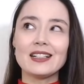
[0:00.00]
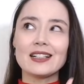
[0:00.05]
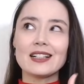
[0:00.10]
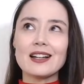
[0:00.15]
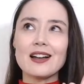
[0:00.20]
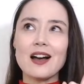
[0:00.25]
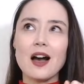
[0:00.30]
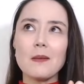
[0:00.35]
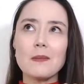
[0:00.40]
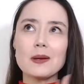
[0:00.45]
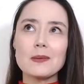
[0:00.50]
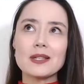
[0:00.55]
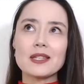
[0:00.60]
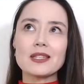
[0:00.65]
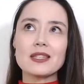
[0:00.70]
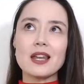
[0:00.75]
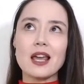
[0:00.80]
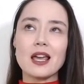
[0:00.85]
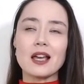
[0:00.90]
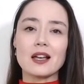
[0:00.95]
Common
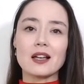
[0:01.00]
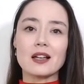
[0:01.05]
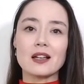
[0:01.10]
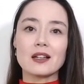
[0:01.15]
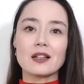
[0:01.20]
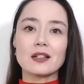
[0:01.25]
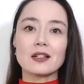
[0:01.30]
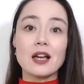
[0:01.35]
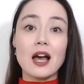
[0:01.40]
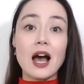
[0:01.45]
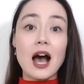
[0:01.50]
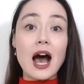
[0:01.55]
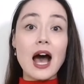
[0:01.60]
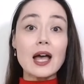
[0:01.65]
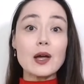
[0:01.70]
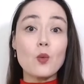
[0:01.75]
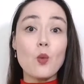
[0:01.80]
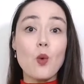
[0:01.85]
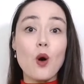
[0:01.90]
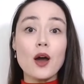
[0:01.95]
mistake. I
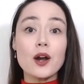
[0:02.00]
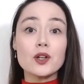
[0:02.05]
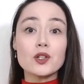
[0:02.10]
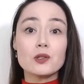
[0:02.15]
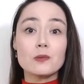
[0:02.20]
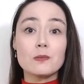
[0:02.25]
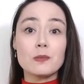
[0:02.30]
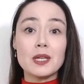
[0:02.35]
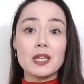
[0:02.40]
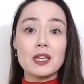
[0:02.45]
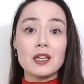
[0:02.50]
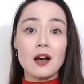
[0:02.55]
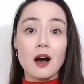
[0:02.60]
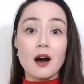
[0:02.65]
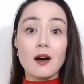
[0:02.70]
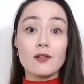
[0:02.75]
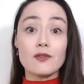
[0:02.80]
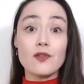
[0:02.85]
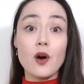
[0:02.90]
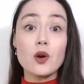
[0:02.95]
wanted to be a
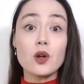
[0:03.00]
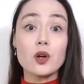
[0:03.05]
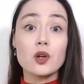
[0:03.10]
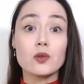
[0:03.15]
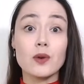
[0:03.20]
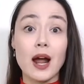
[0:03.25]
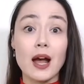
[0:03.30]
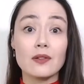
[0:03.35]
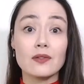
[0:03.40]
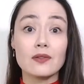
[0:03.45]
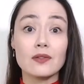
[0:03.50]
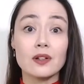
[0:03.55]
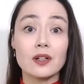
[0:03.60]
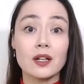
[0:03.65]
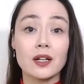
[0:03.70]
photograph.